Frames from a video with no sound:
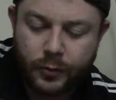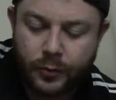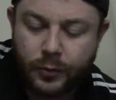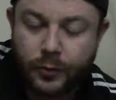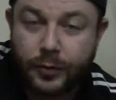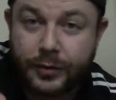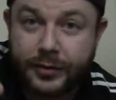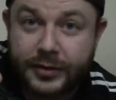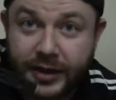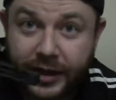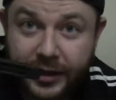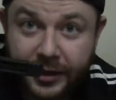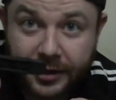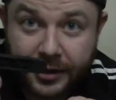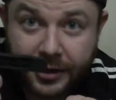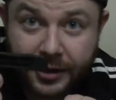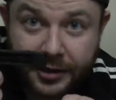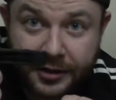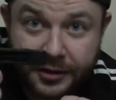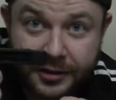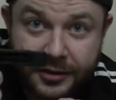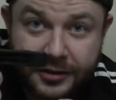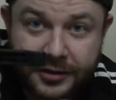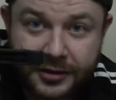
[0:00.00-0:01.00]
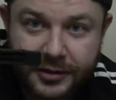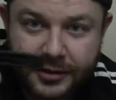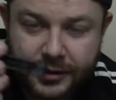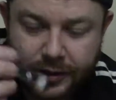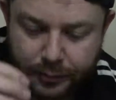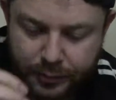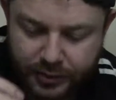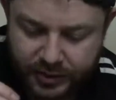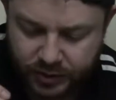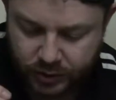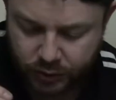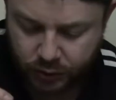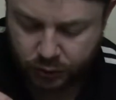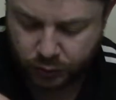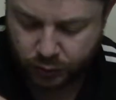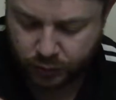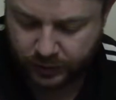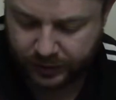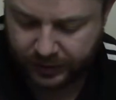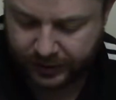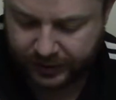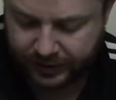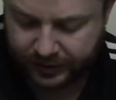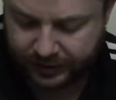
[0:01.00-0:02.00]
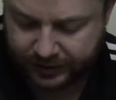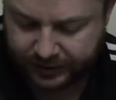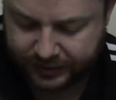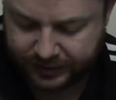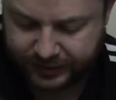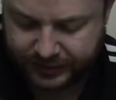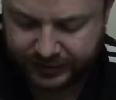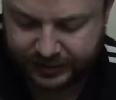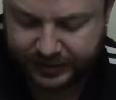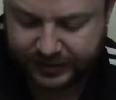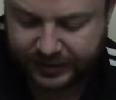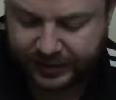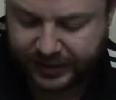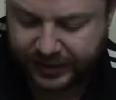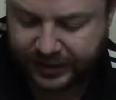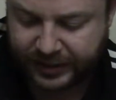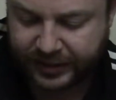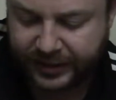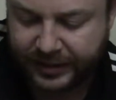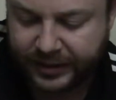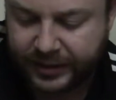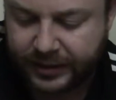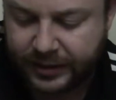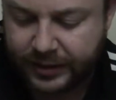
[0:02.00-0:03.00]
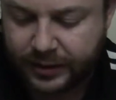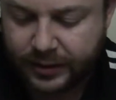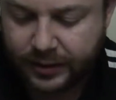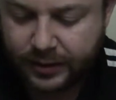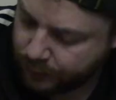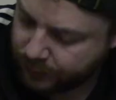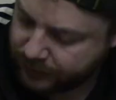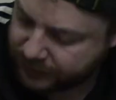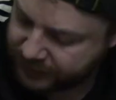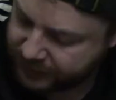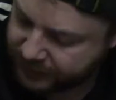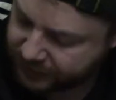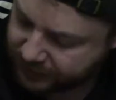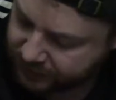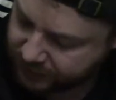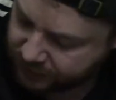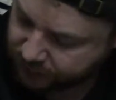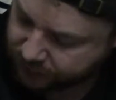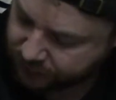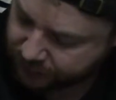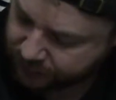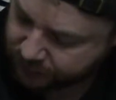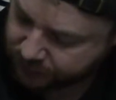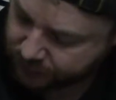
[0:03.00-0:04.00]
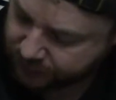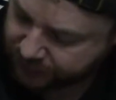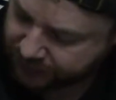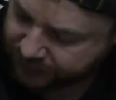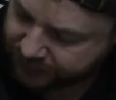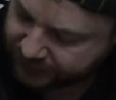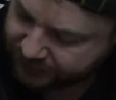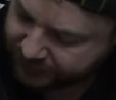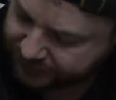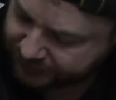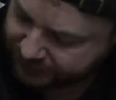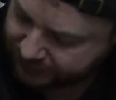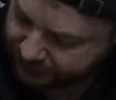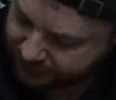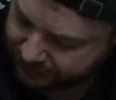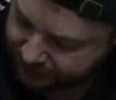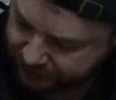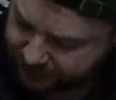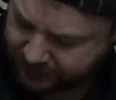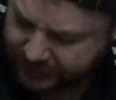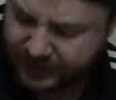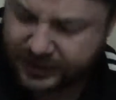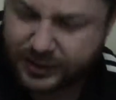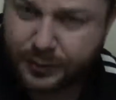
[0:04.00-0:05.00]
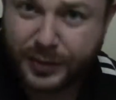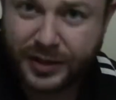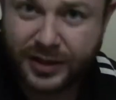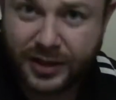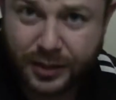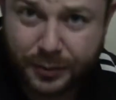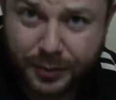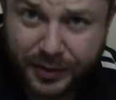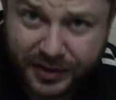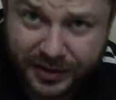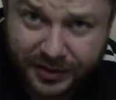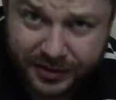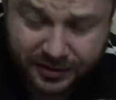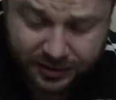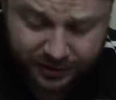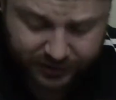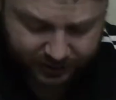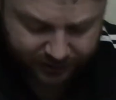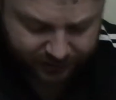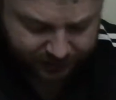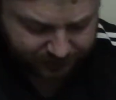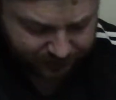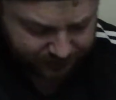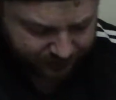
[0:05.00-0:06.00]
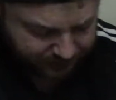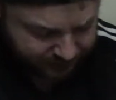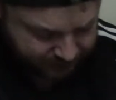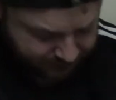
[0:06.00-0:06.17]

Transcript: with tire iron number 2 on this side. Once you get this first one in, it tends to be a little bit easier to